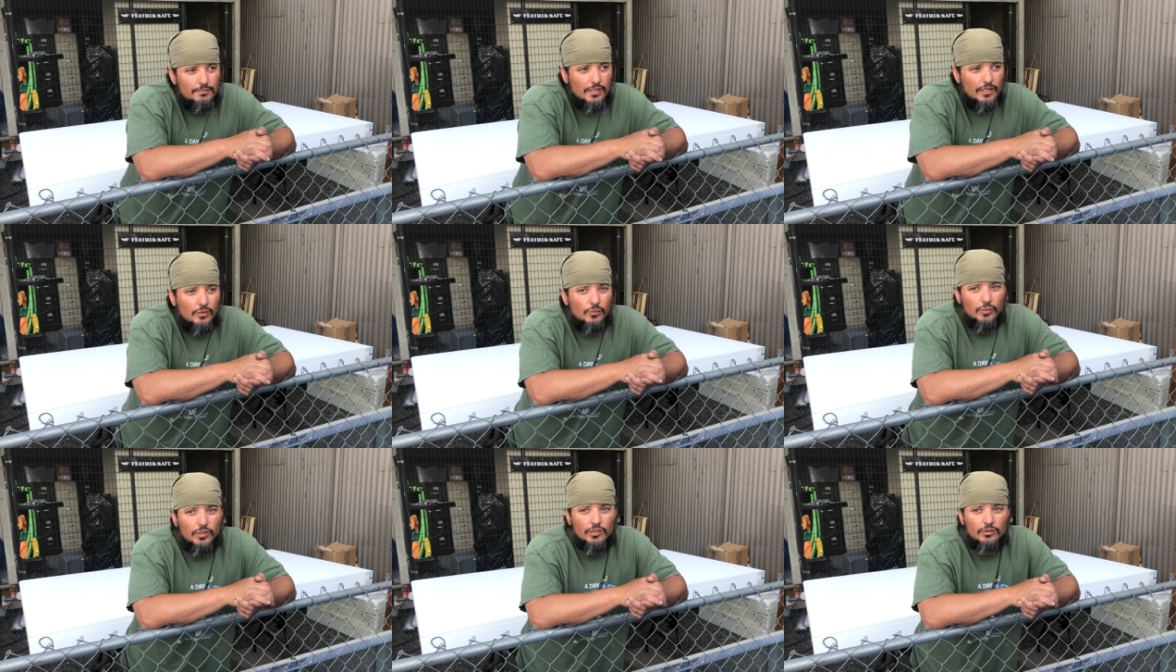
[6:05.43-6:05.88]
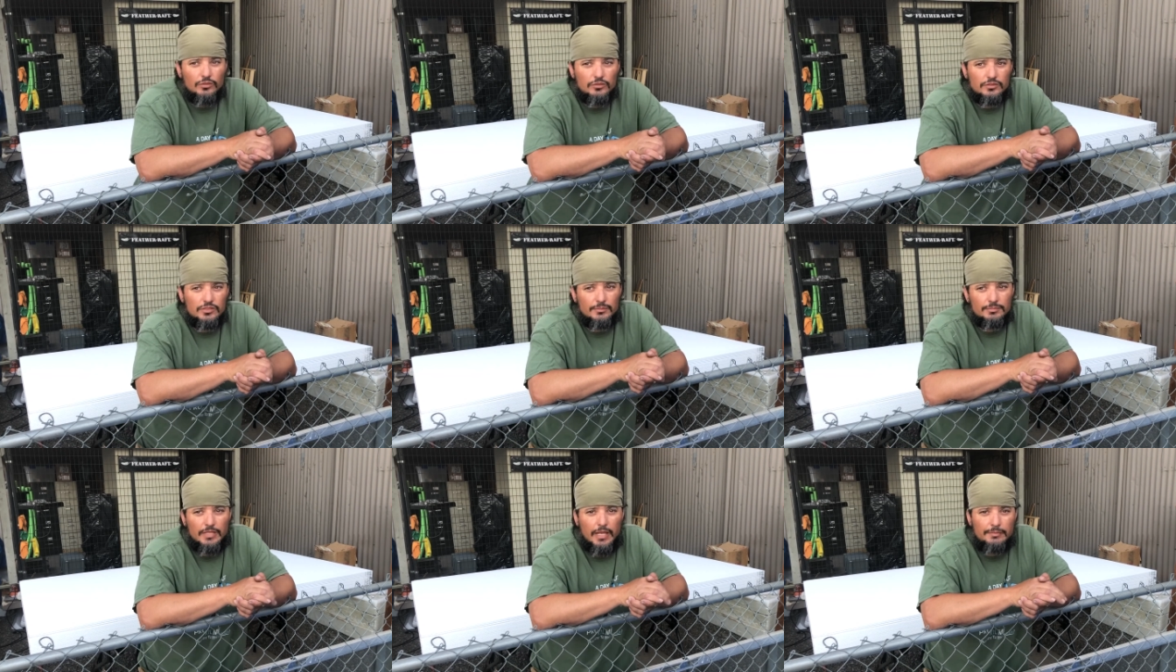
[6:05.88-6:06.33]
Well,
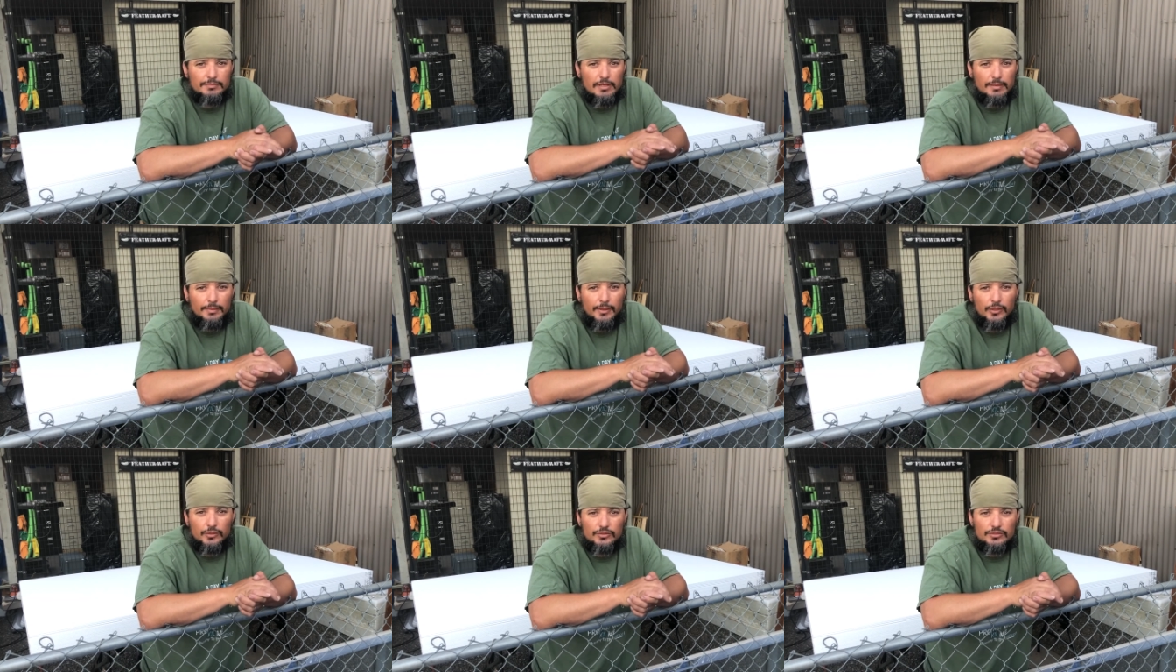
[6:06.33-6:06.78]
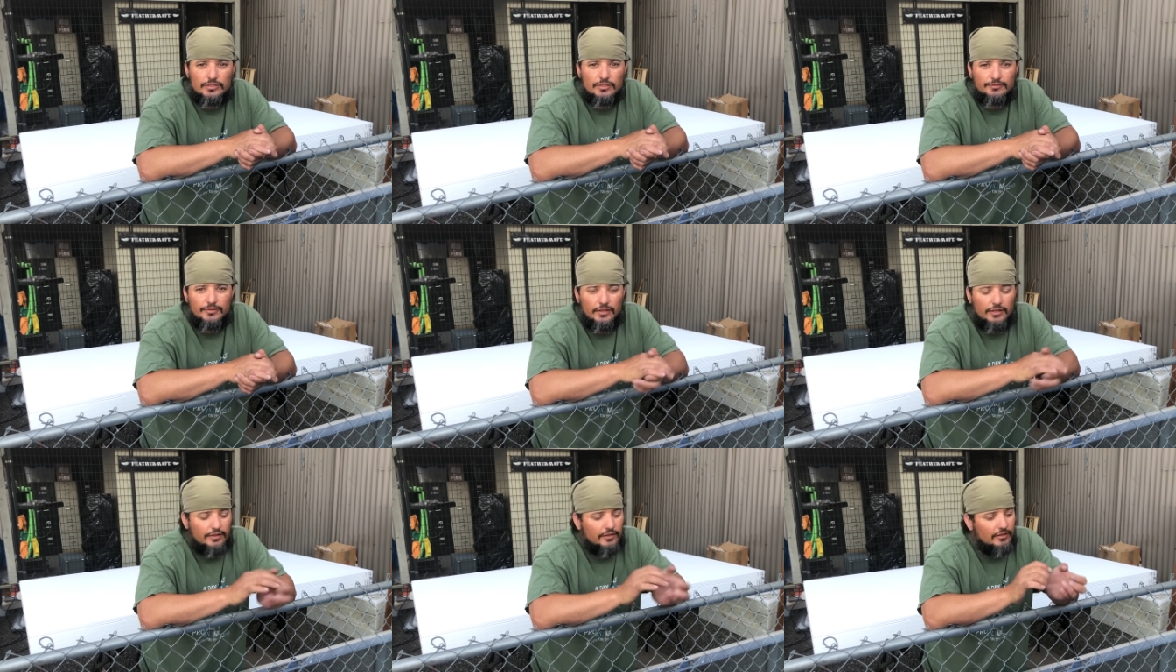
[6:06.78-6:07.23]
sometimes I post stuff
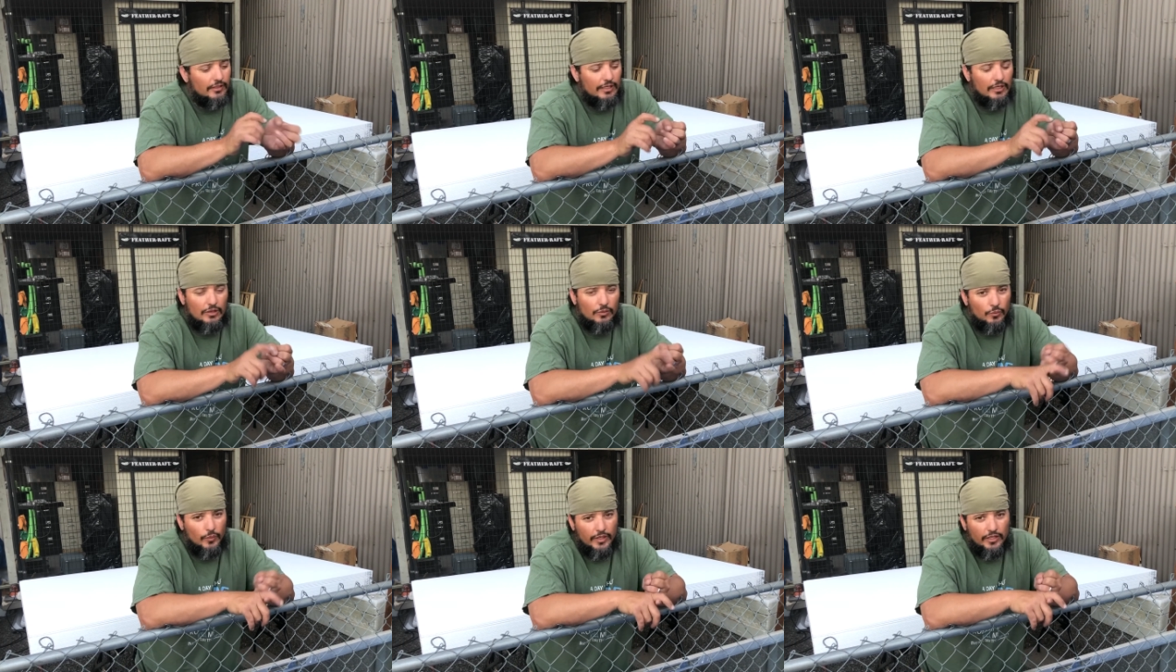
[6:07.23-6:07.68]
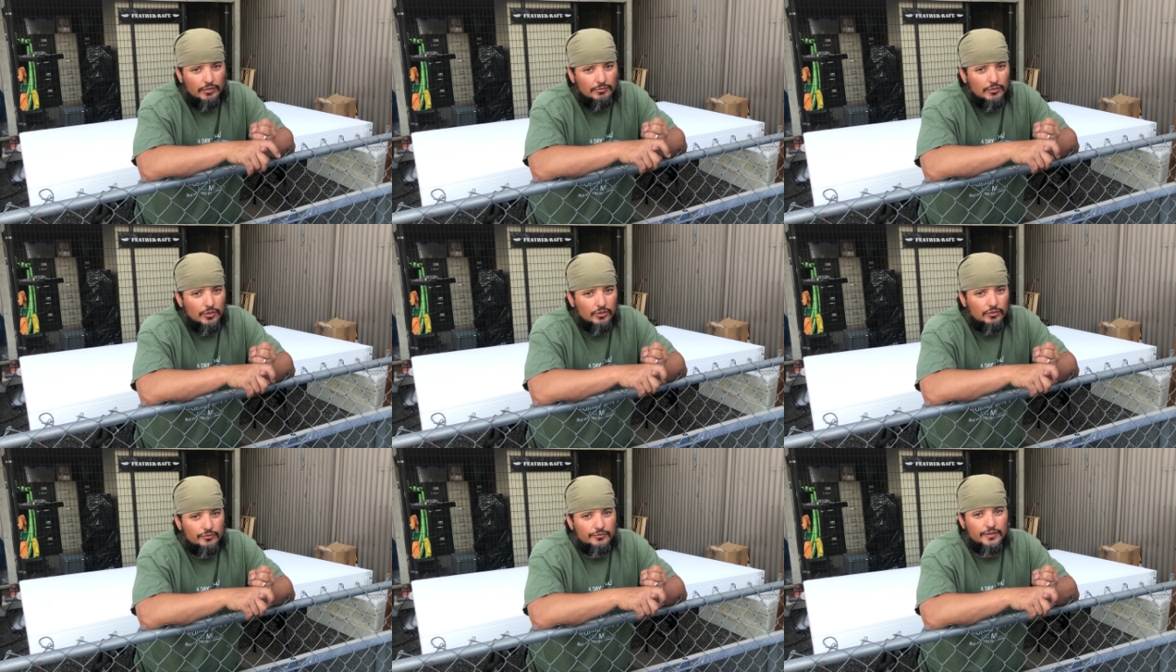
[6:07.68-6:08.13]
on there like where I'm
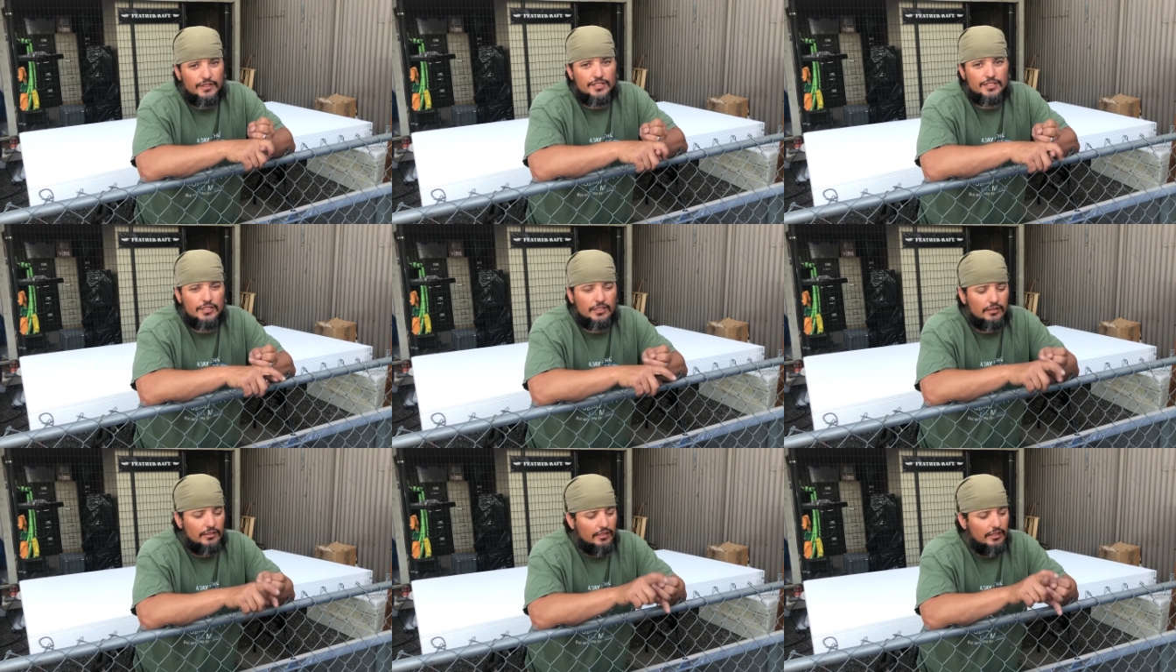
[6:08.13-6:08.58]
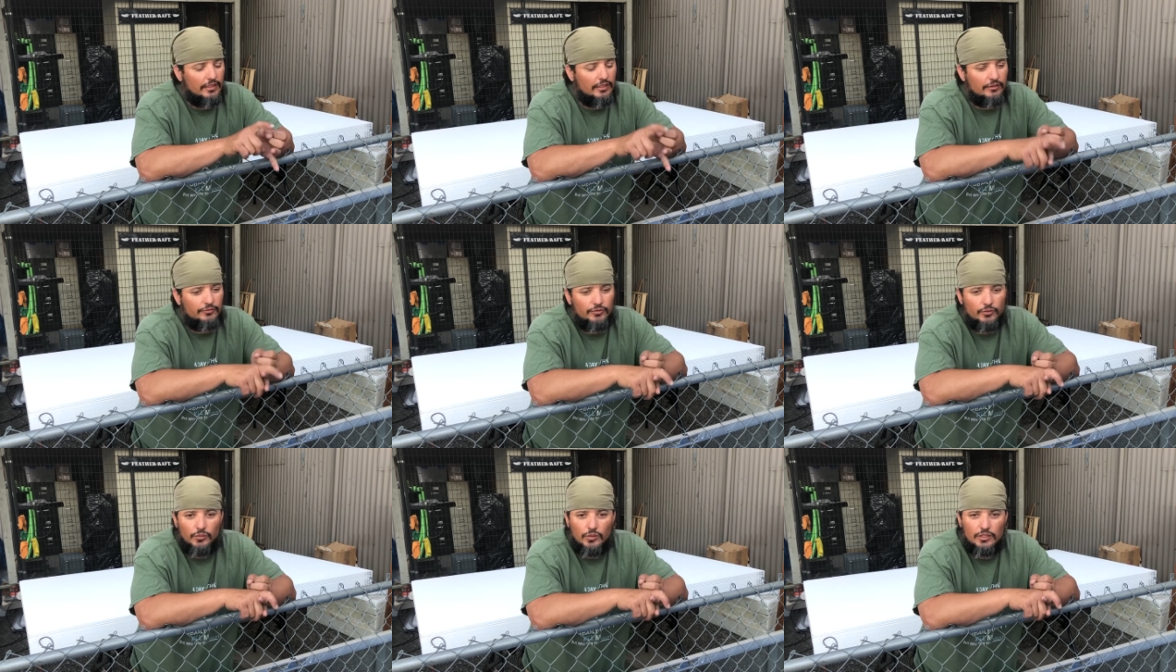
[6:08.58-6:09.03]
going fishing, and if
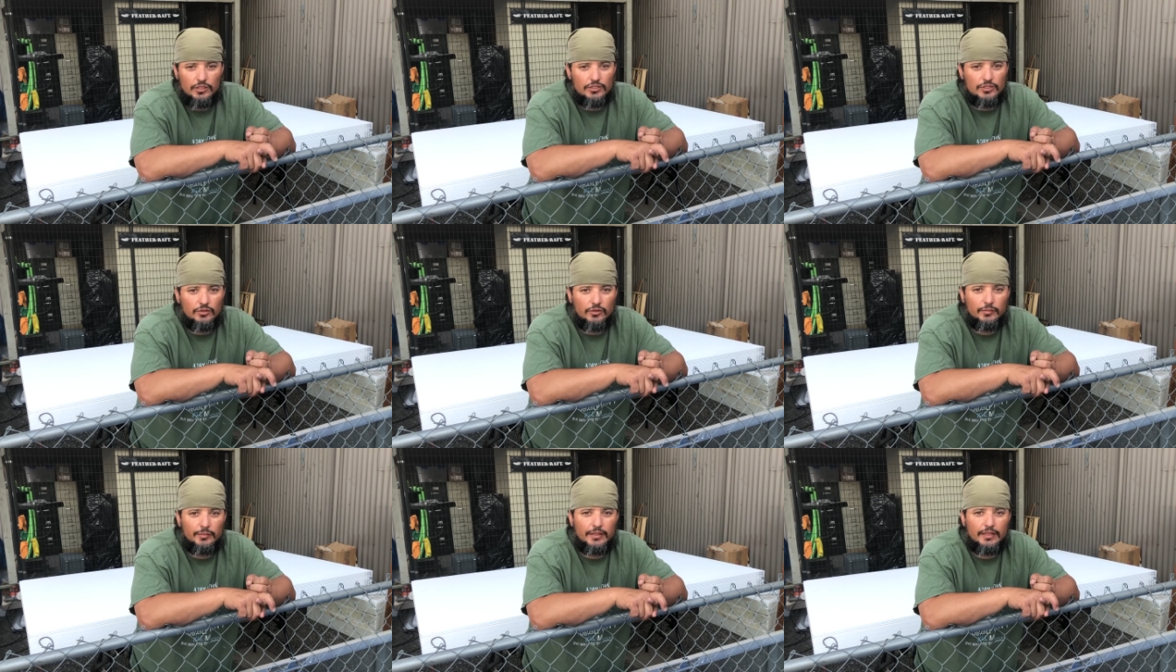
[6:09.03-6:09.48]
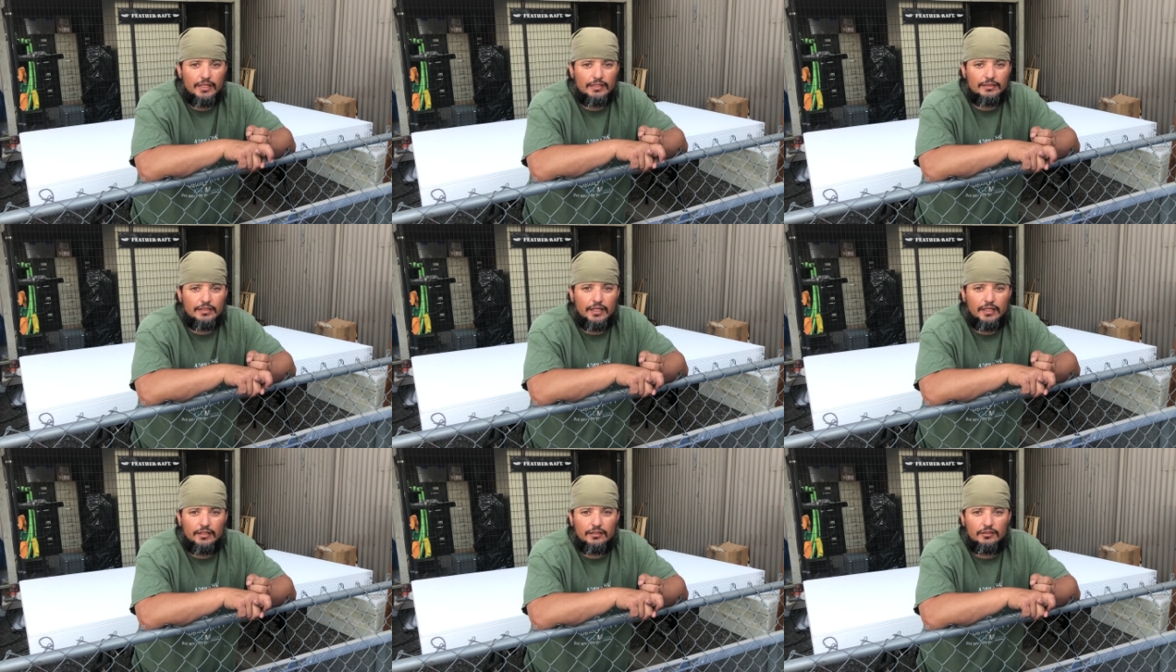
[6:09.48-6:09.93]
you want to join me that
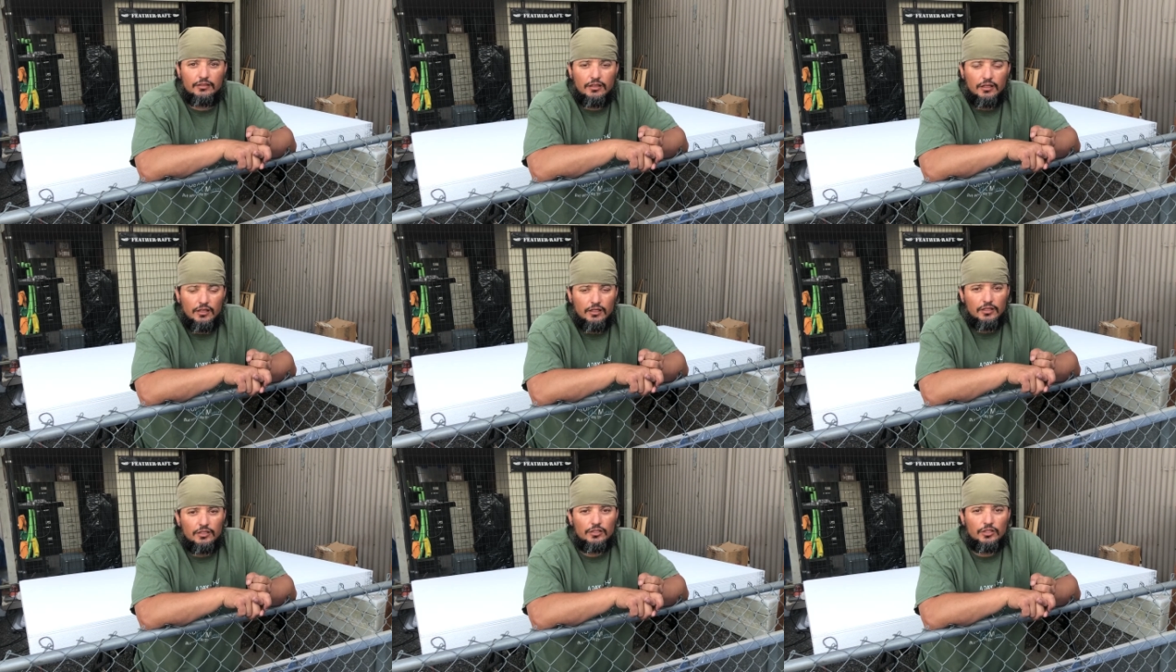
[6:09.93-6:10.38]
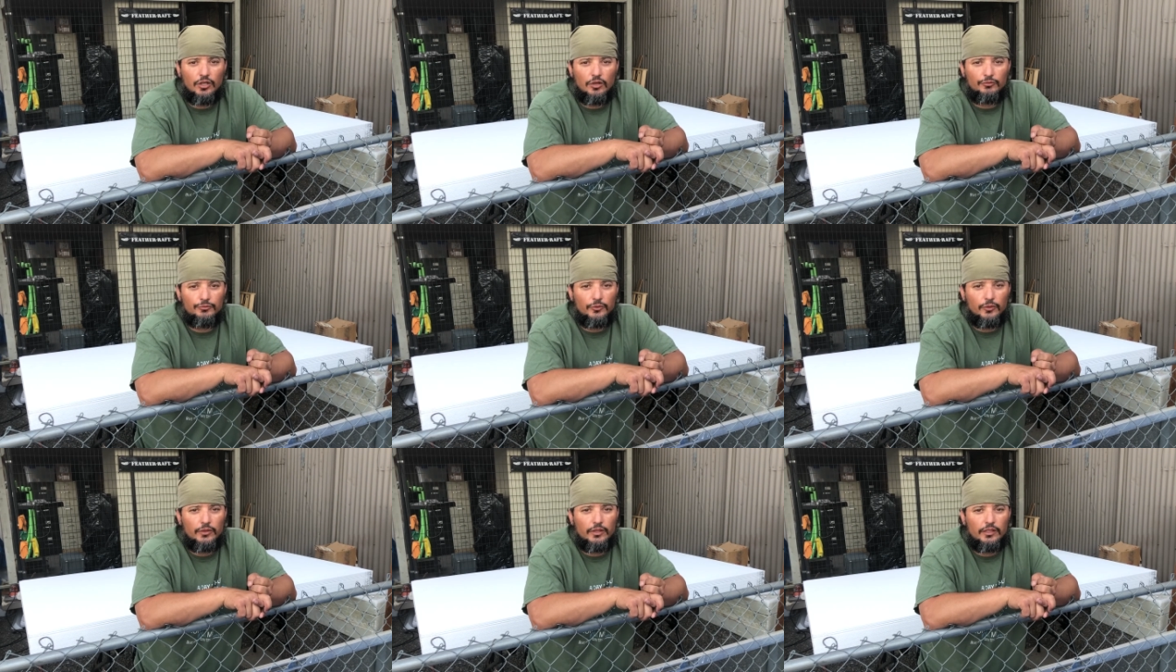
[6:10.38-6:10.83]
day, go
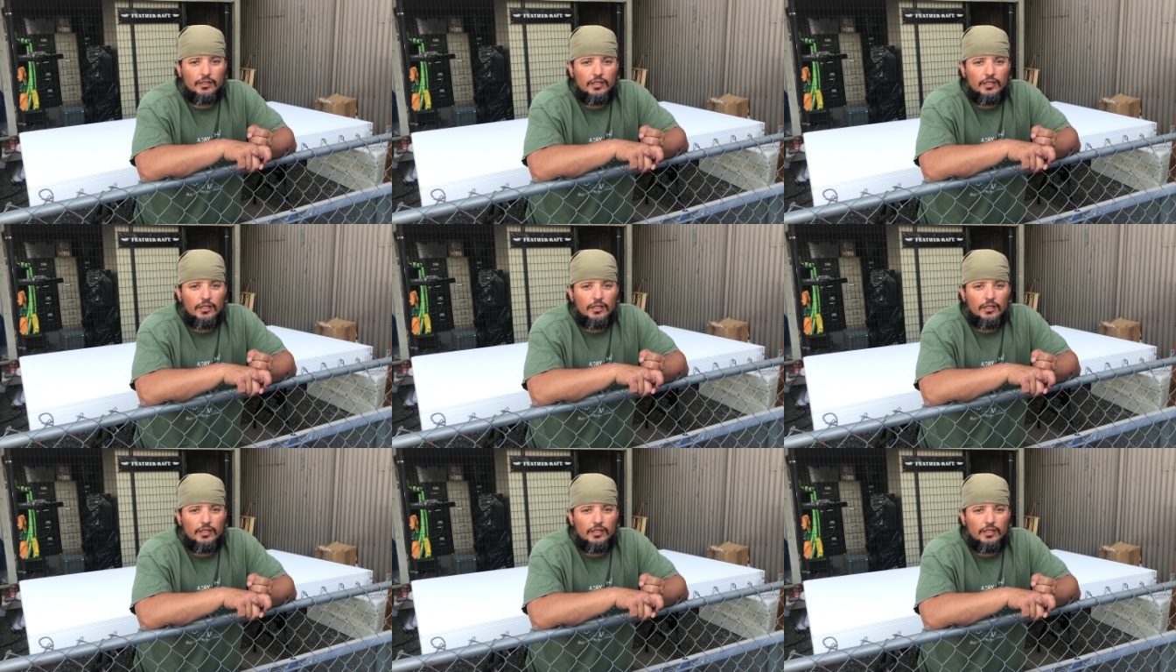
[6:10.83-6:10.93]
for it.